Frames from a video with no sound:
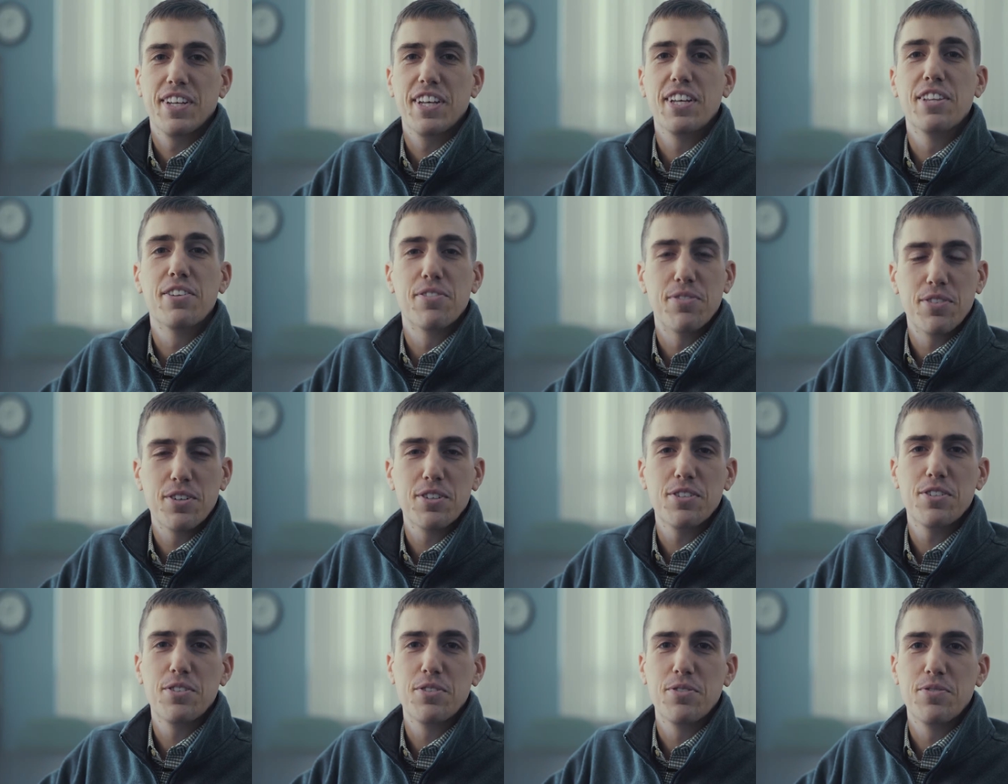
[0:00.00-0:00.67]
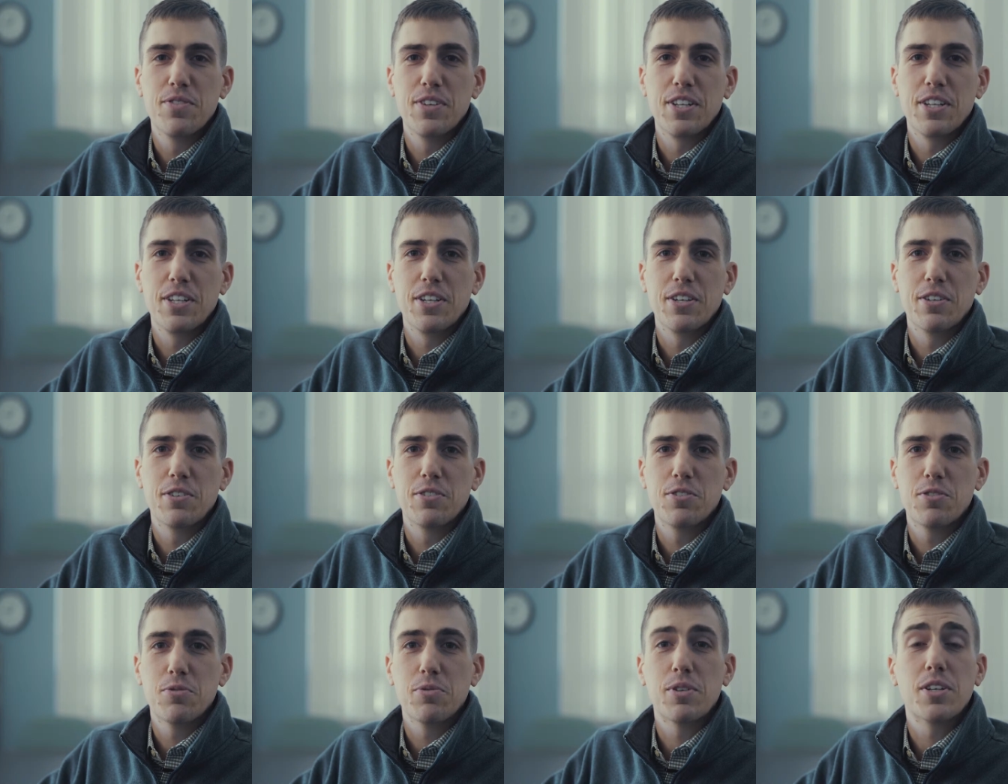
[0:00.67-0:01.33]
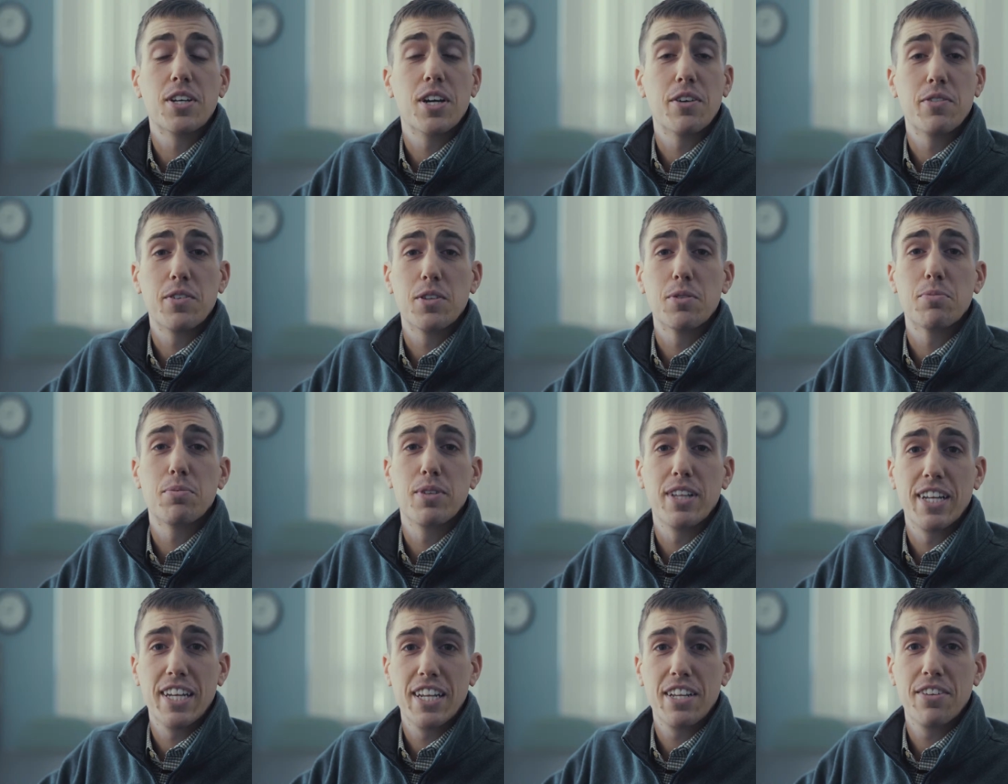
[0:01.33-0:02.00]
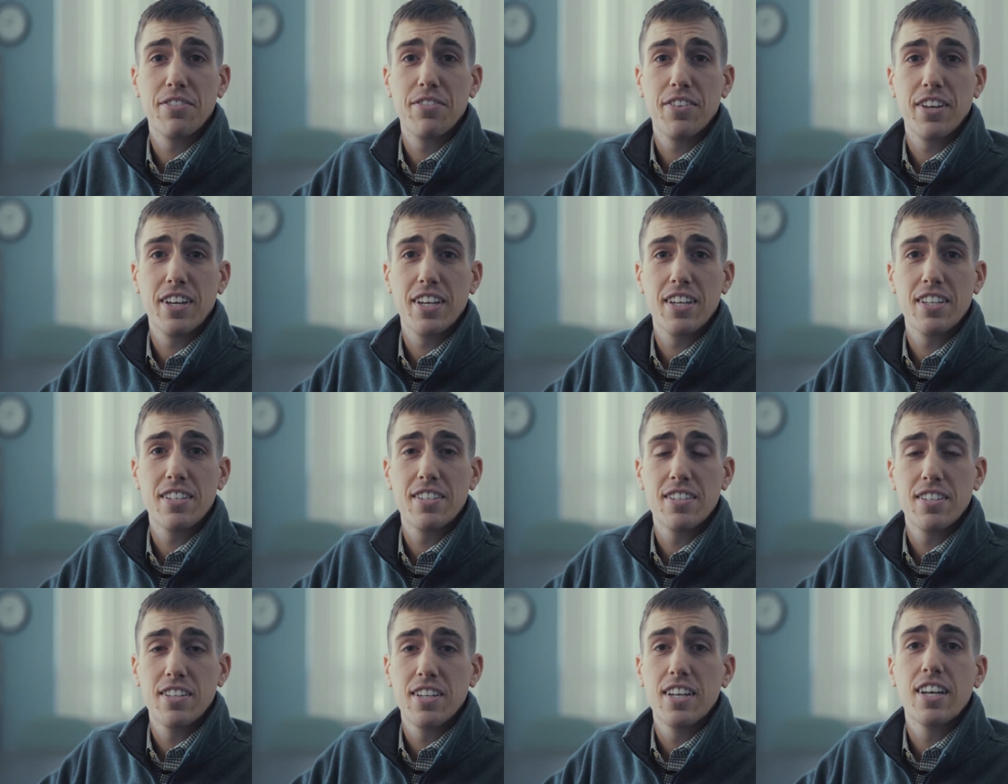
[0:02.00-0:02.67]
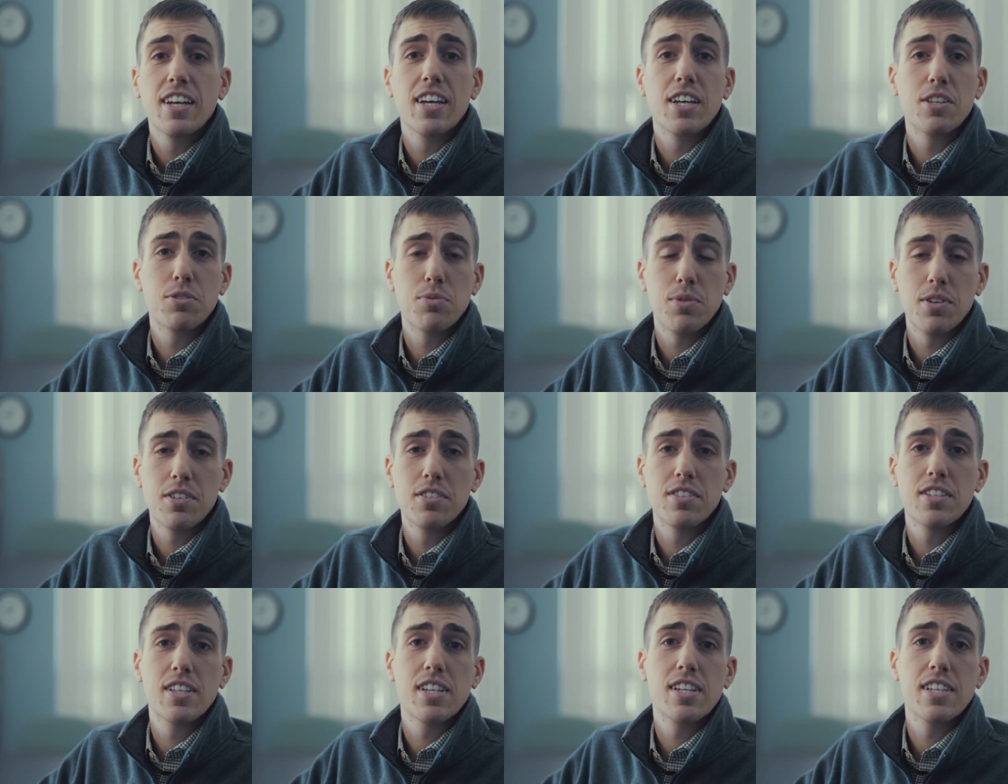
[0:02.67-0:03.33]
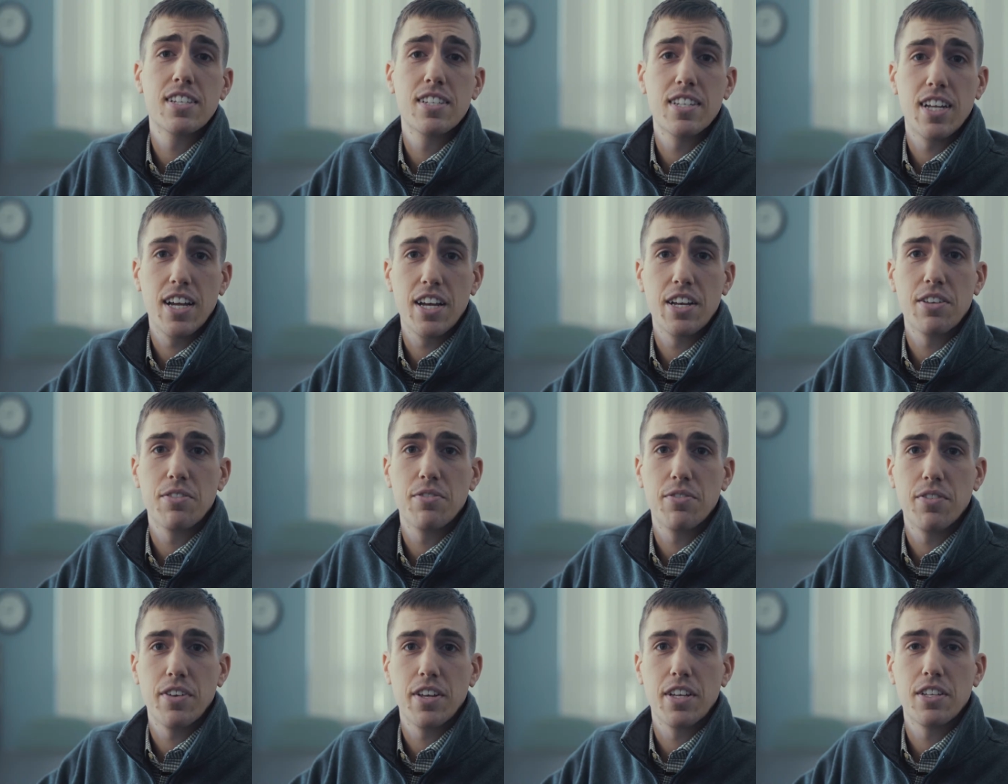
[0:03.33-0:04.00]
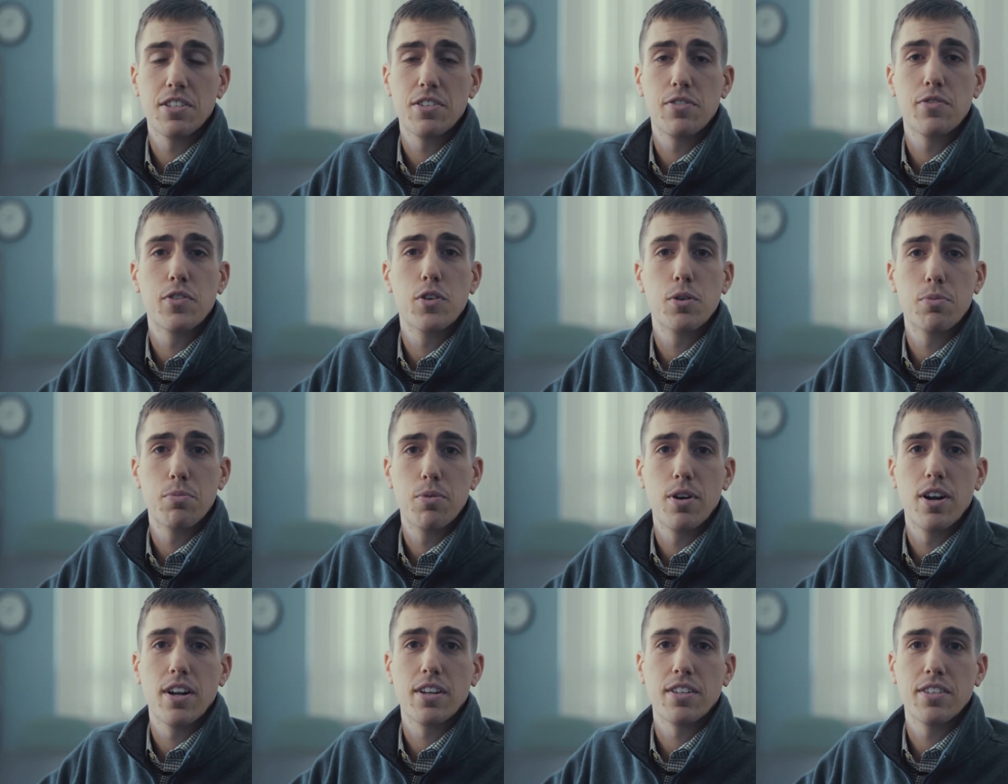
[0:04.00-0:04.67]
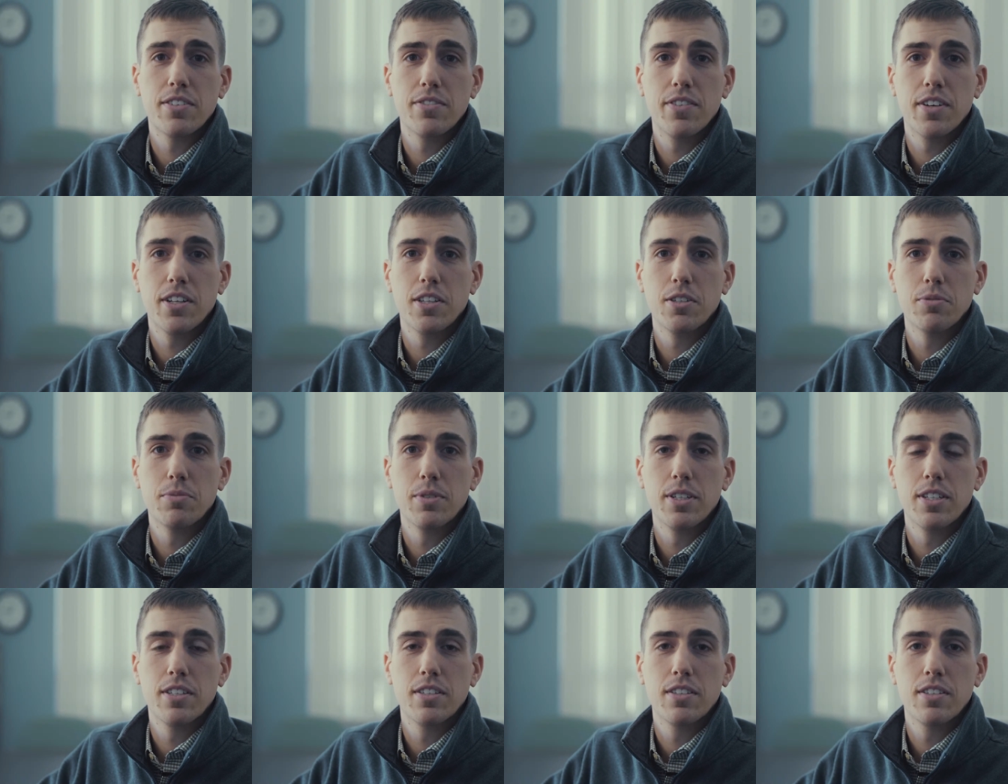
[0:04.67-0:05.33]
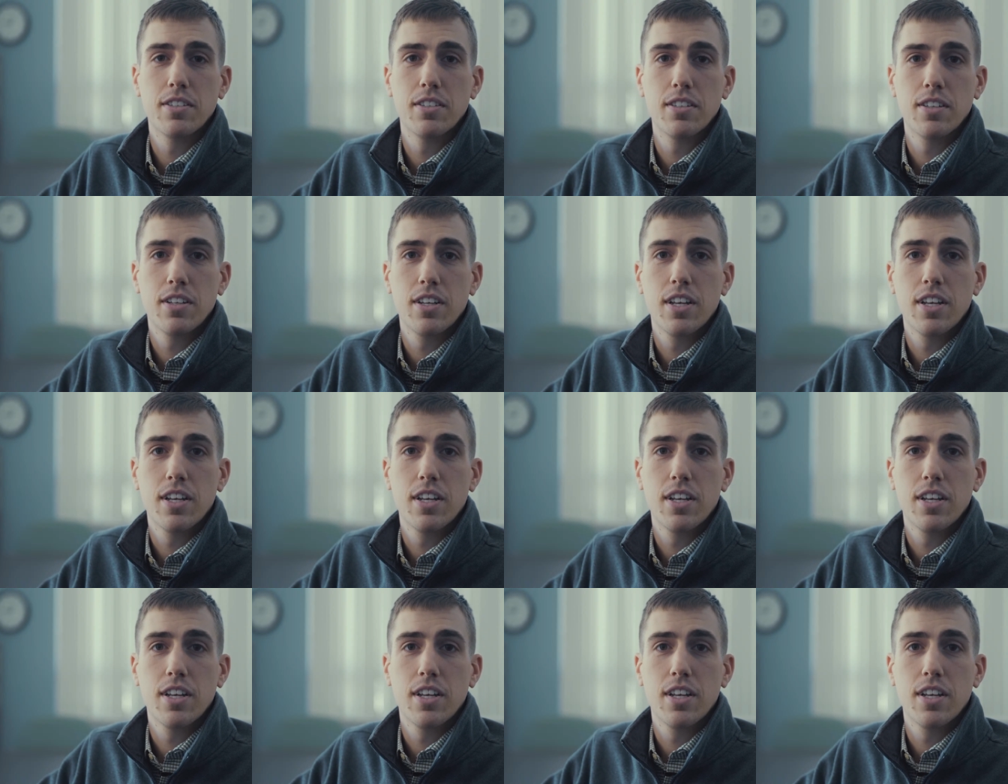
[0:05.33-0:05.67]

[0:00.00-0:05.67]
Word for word: In the first two videos, we covered the planning phase as well as the design phase of your product development.